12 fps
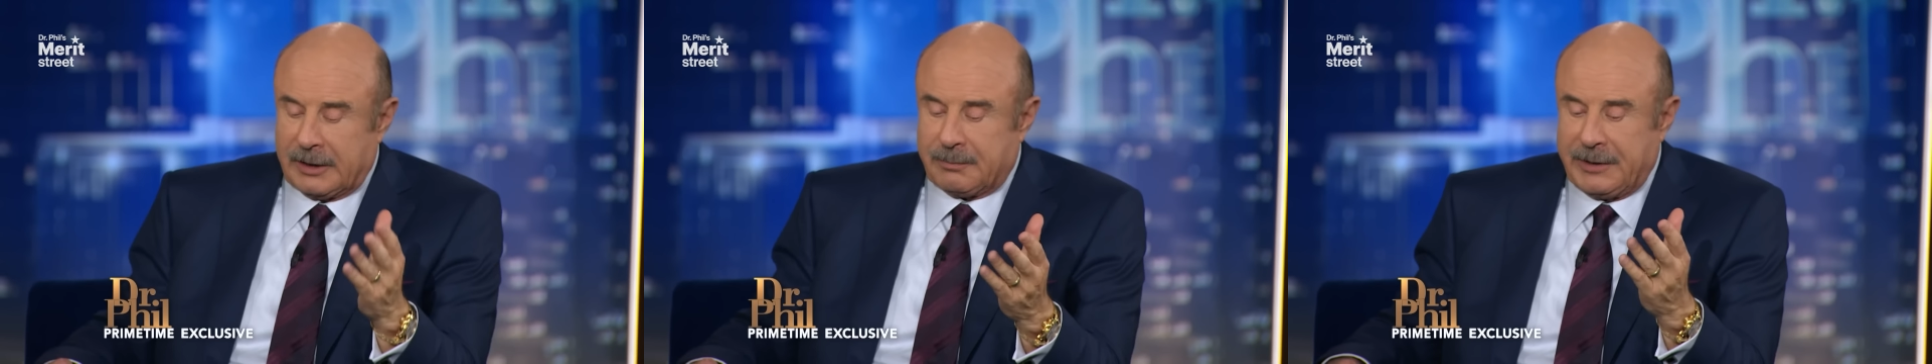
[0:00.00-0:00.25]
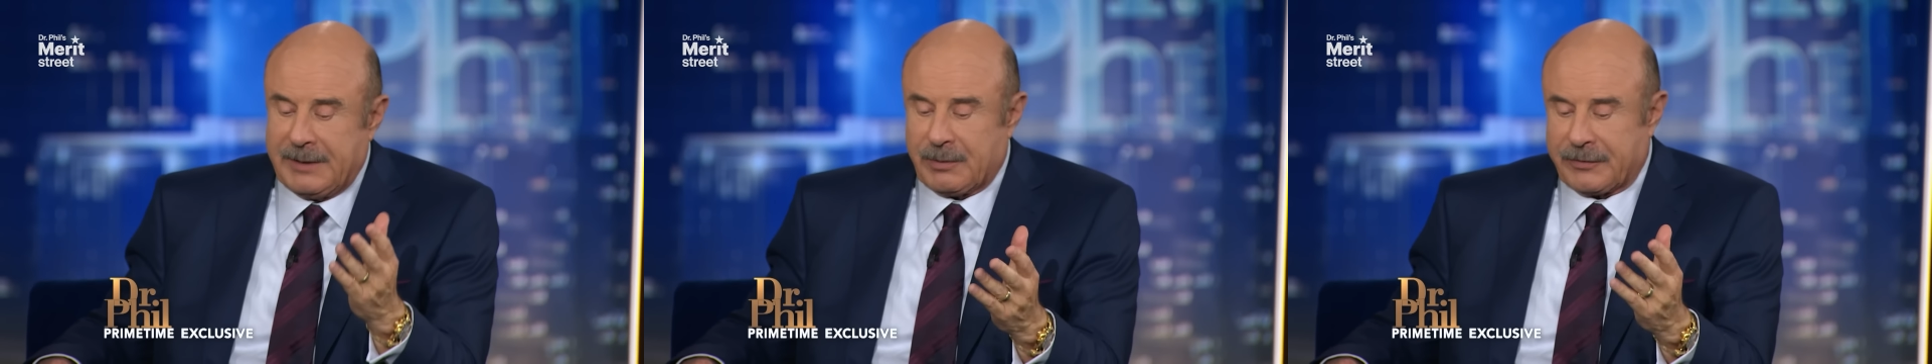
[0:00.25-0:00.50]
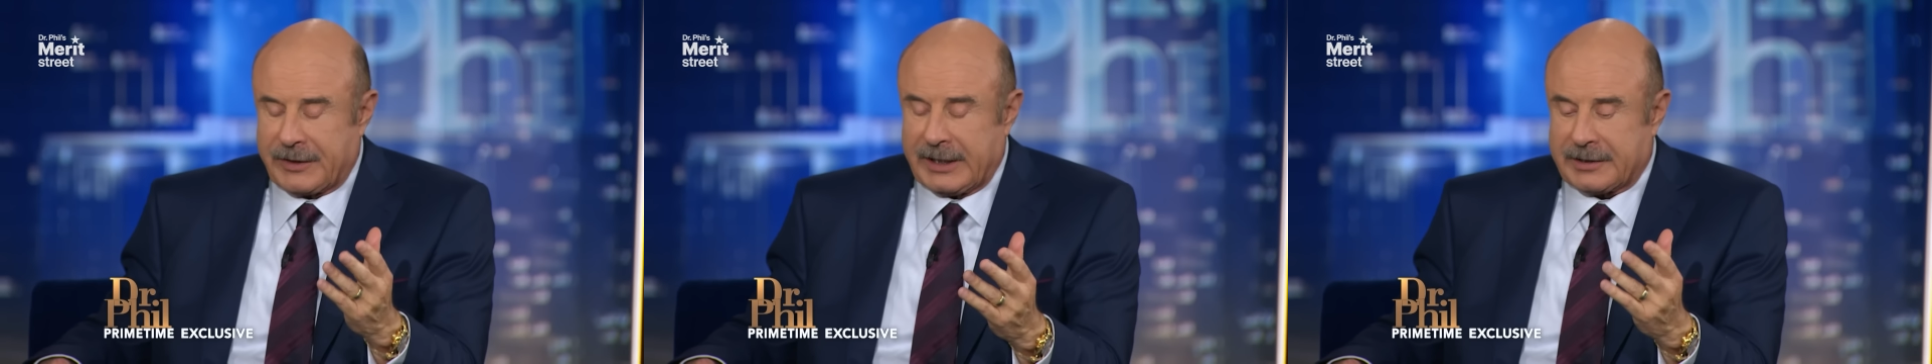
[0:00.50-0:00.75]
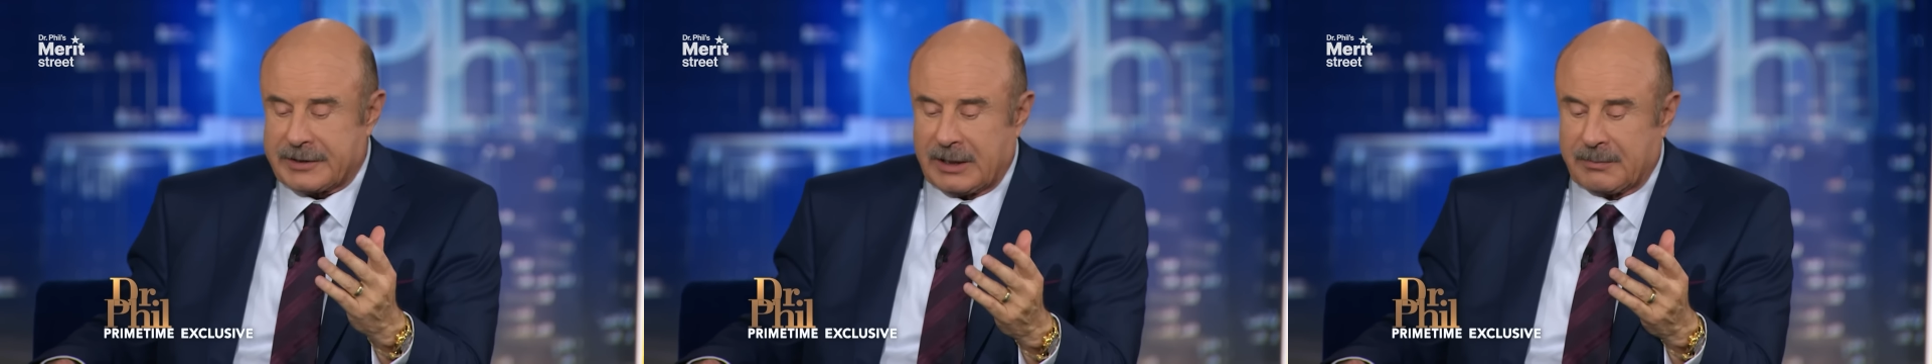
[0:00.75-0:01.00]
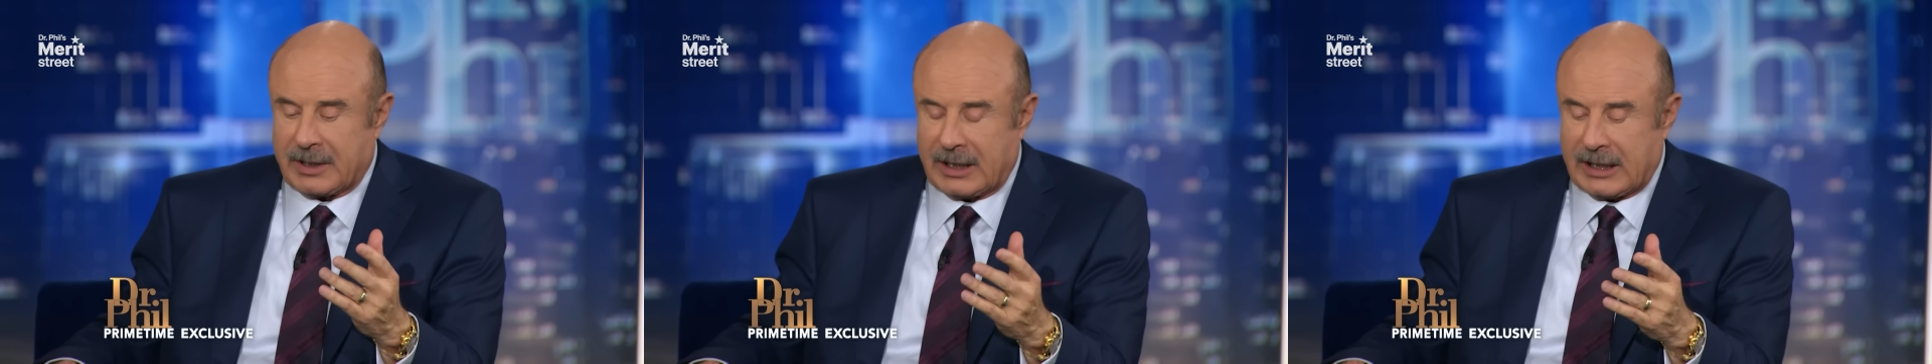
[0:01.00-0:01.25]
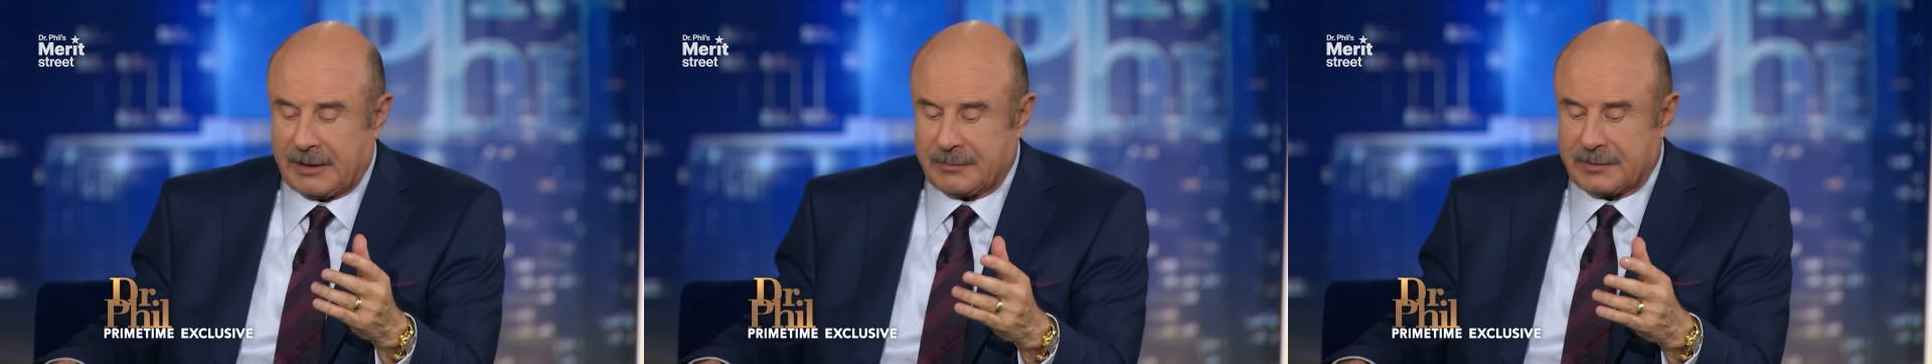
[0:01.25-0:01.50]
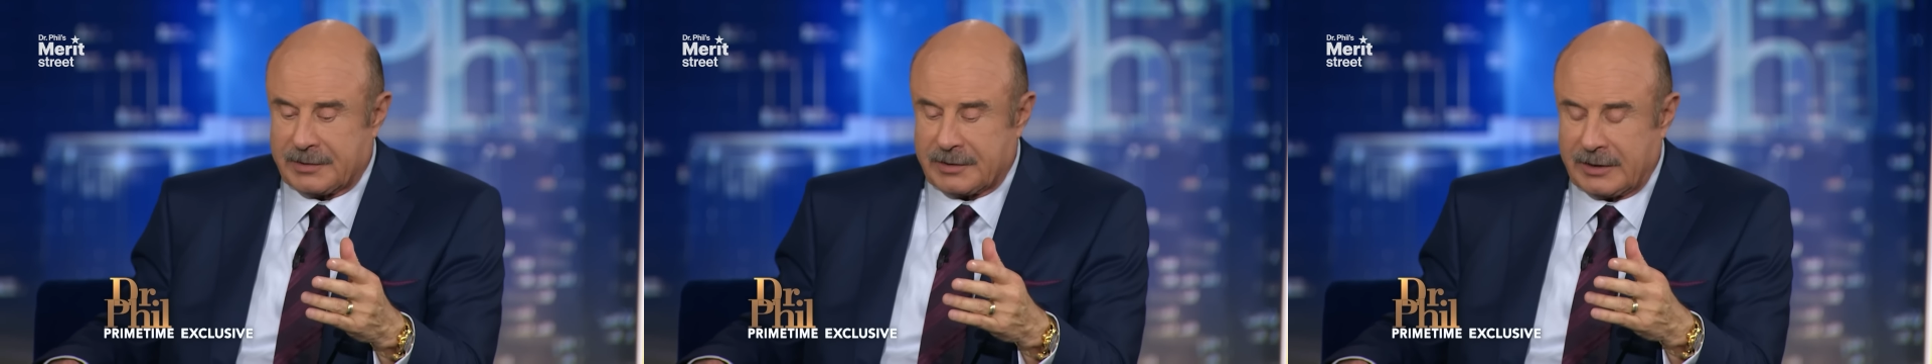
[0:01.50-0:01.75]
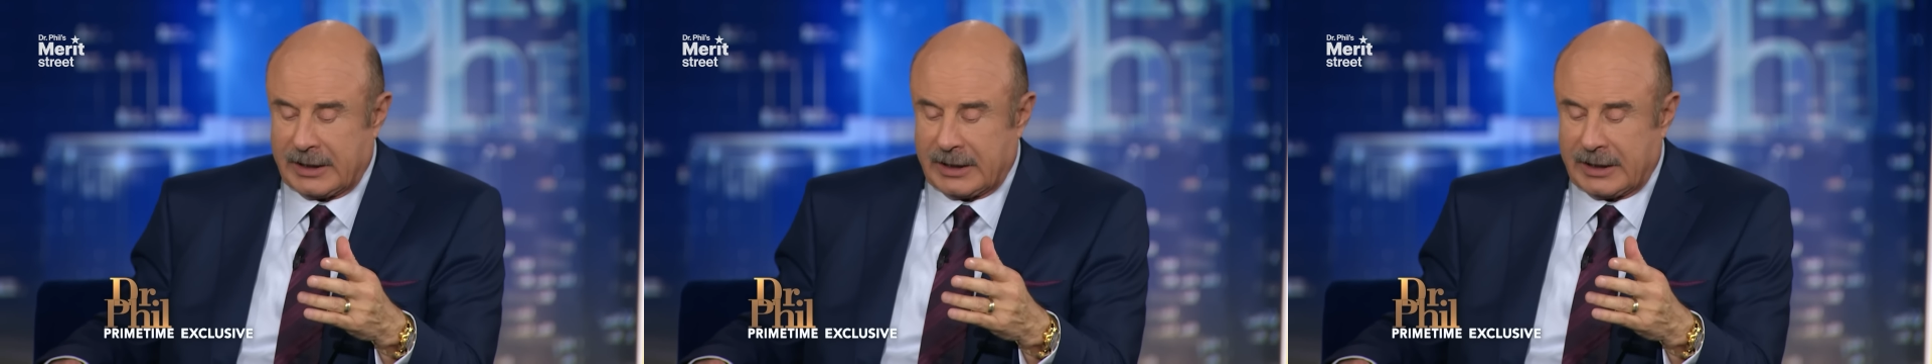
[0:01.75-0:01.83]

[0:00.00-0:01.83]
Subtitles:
And people think sometimes